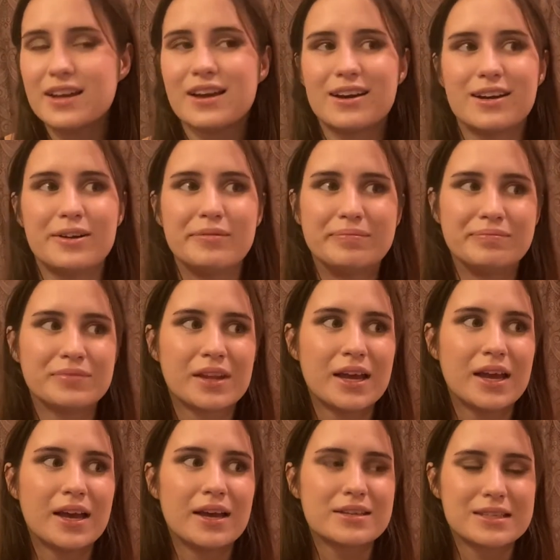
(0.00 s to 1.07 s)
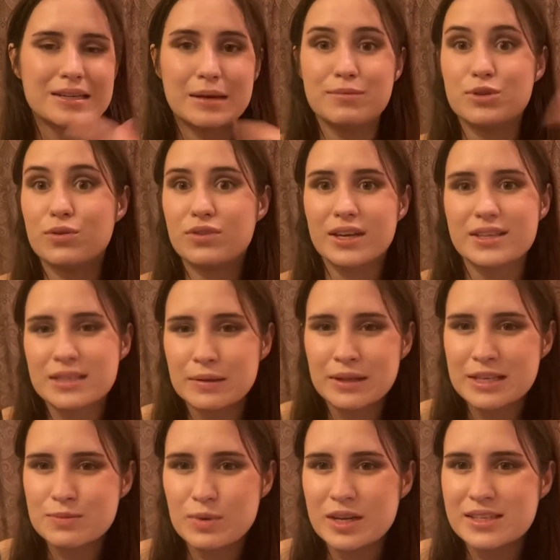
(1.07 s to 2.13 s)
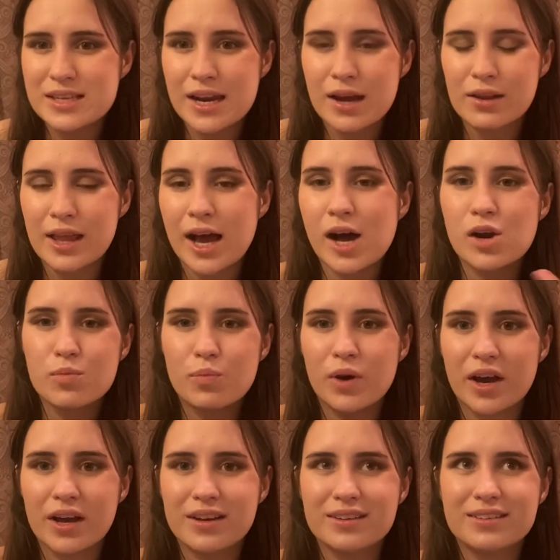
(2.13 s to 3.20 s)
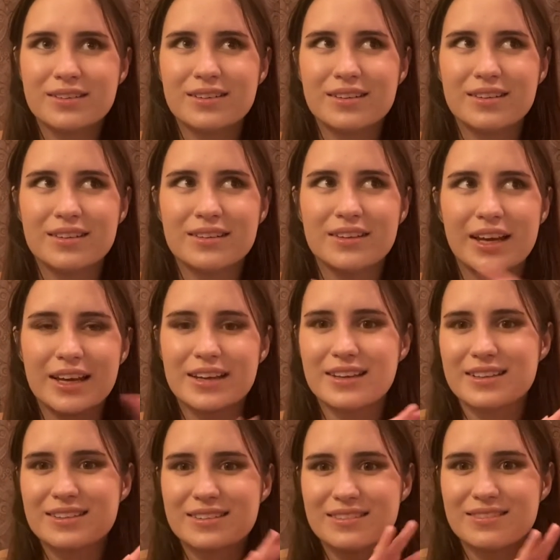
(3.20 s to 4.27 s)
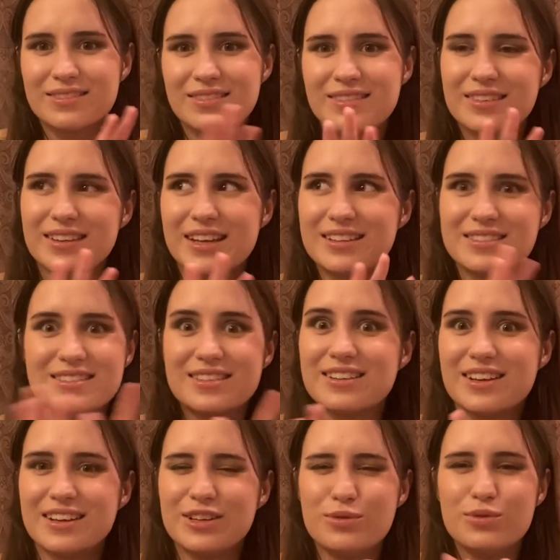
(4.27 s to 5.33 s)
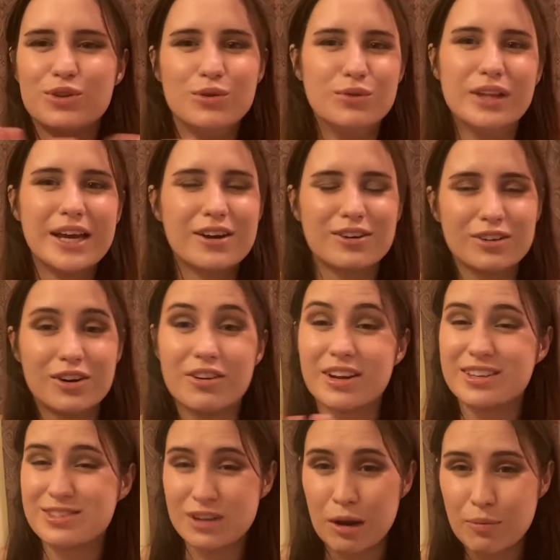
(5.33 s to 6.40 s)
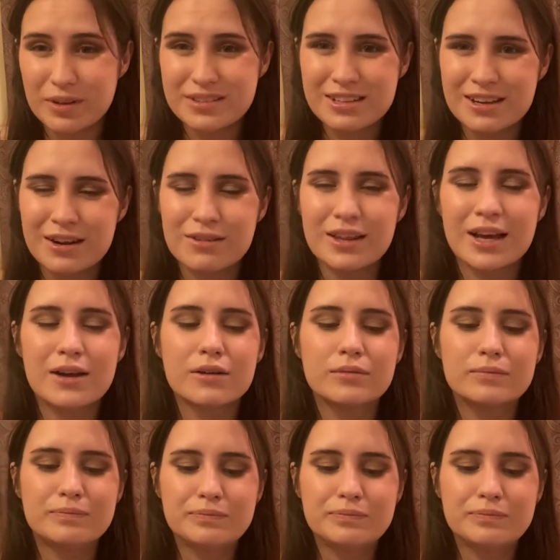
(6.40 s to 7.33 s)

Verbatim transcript: Um, sometimes you think something's being said out loud, but like it's you you later learn it's not been said out loud.